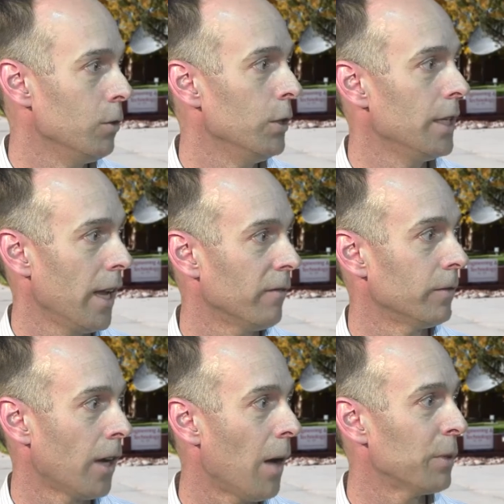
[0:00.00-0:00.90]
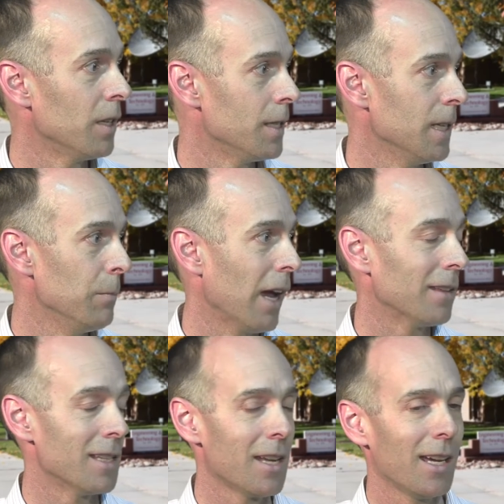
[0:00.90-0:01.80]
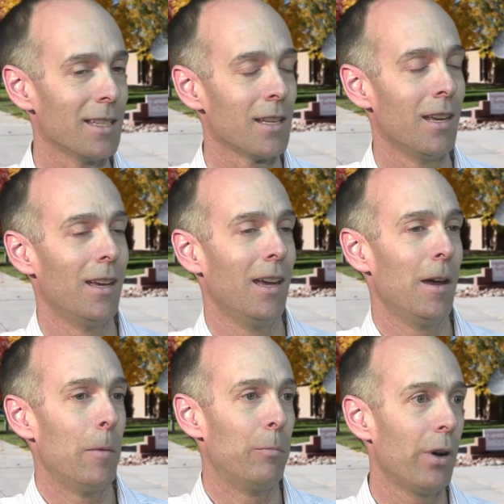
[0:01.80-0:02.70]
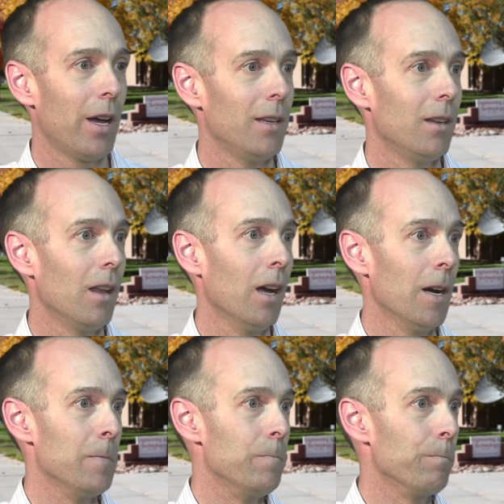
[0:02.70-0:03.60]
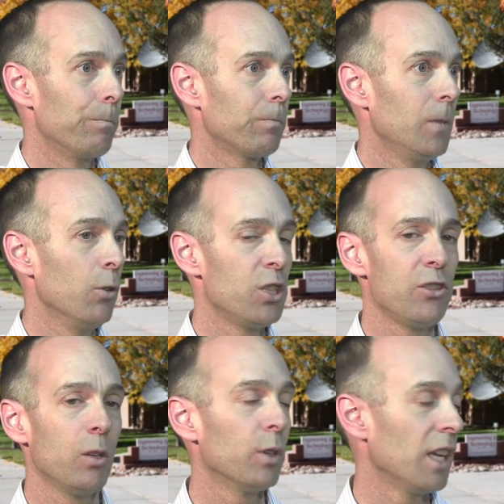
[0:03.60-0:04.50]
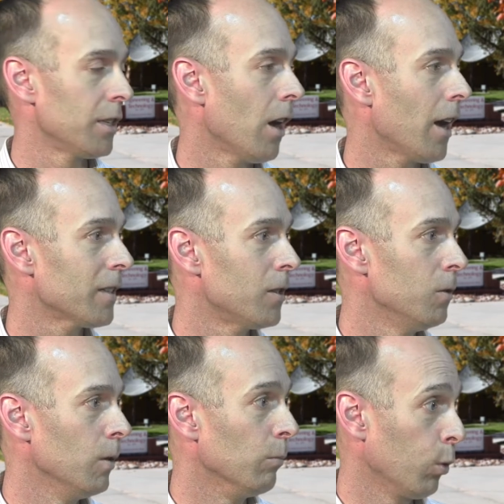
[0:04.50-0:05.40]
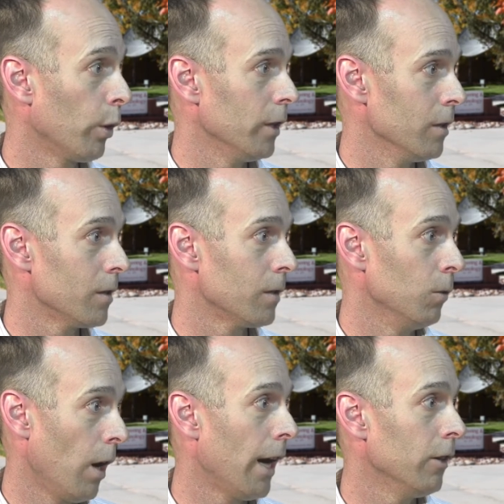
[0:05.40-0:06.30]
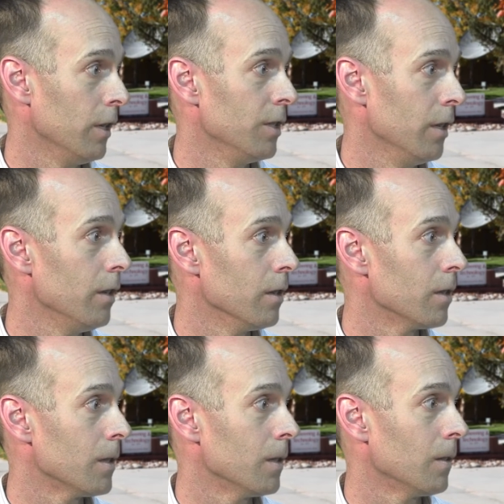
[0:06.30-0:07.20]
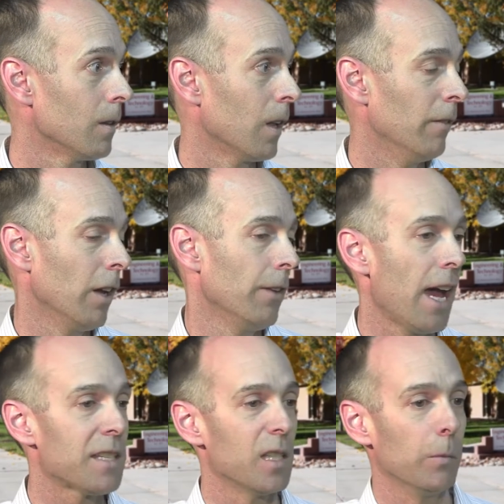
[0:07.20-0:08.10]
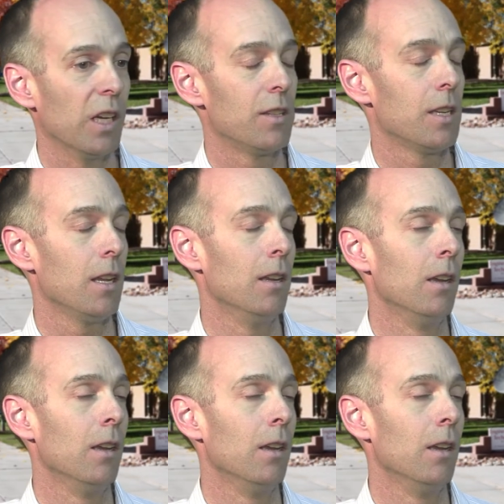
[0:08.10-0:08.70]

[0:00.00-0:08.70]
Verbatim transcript: do need to have competency in math and science. But, it's interesting when I talk to employers who hire engineers, I've asked them and I've said,